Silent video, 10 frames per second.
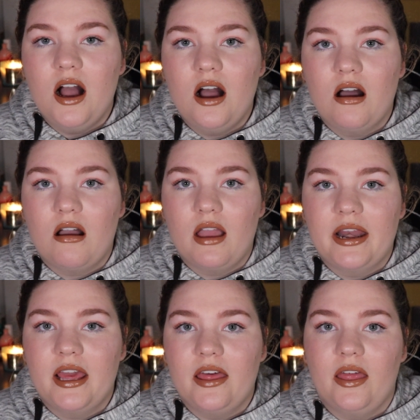
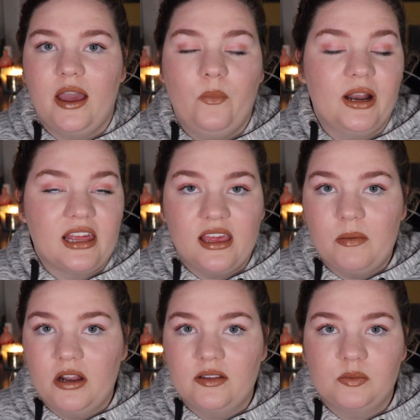on what I think
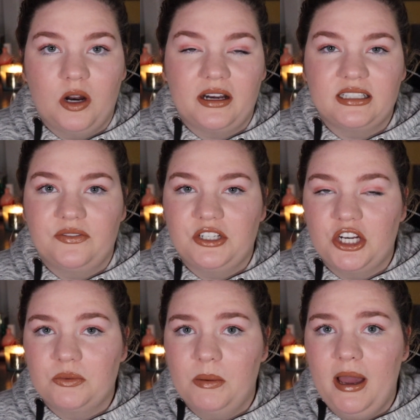about all these products if I
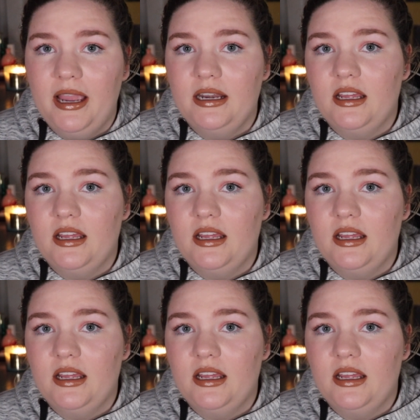change my mind,